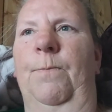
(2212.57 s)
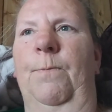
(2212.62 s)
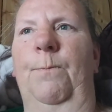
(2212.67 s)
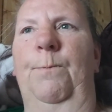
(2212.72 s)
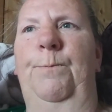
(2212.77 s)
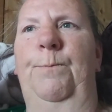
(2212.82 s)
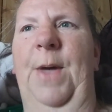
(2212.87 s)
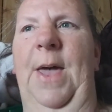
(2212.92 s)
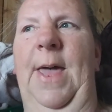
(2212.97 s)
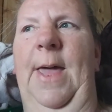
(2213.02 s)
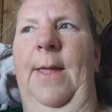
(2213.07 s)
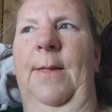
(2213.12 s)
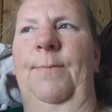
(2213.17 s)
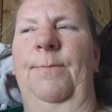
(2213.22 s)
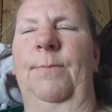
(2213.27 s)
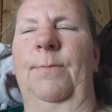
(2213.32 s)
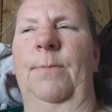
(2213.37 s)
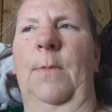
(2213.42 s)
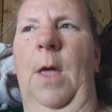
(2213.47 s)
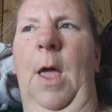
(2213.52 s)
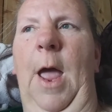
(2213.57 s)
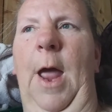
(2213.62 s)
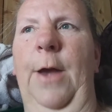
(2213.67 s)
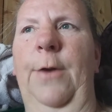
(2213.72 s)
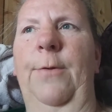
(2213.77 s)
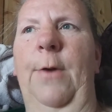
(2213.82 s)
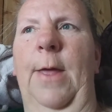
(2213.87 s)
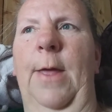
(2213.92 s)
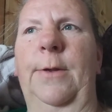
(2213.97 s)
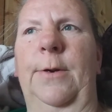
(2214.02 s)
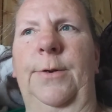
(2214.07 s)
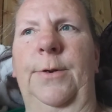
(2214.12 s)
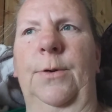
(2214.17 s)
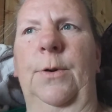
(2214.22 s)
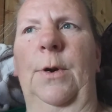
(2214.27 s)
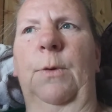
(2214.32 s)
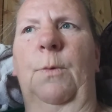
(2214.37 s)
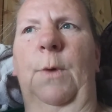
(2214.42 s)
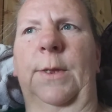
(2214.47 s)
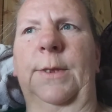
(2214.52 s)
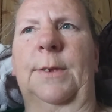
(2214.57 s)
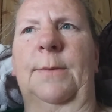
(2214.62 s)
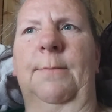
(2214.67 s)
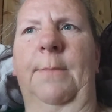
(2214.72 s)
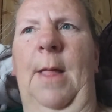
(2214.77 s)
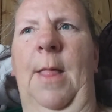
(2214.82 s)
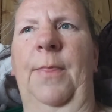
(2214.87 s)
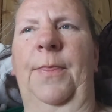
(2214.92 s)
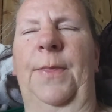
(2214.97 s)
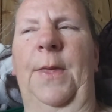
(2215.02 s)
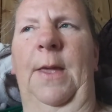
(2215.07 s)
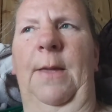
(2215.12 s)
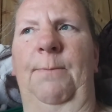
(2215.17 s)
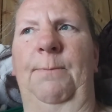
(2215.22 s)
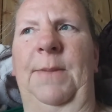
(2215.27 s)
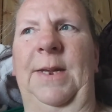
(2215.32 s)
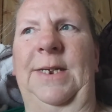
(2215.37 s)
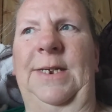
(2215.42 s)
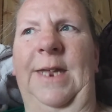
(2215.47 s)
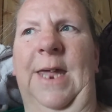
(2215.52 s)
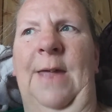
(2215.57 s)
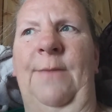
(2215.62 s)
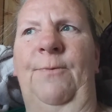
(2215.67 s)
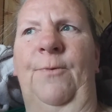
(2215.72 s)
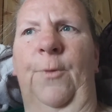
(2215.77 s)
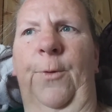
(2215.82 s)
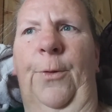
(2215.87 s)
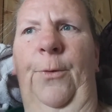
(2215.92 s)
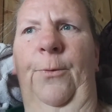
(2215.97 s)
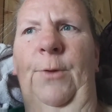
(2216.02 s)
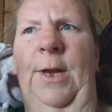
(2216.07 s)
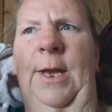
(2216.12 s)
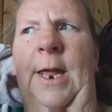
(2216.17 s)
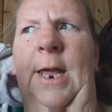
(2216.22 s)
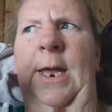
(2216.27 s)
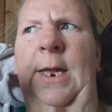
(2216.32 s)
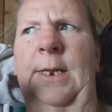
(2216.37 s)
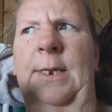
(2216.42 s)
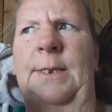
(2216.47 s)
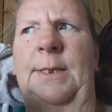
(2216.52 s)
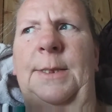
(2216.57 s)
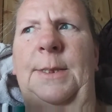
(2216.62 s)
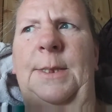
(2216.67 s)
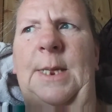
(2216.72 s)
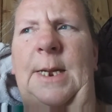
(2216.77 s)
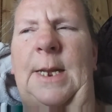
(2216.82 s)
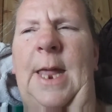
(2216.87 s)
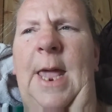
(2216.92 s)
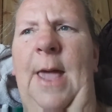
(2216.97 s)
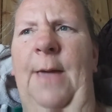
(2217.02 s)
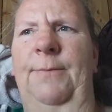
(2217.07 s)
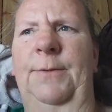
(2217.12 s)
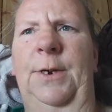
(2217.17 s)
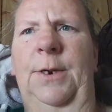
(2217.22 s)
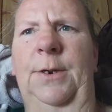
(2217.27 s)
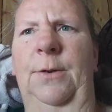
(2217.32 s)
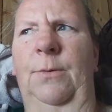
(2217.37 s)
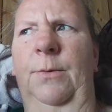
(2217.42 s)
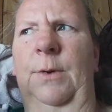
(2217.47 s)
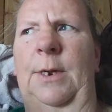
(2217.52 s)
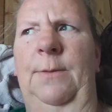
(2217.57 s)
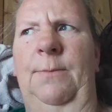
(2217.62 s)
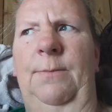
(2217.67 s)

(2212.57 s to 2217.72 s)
But I'd rather do it once a month and be dead for 3 days than have to do it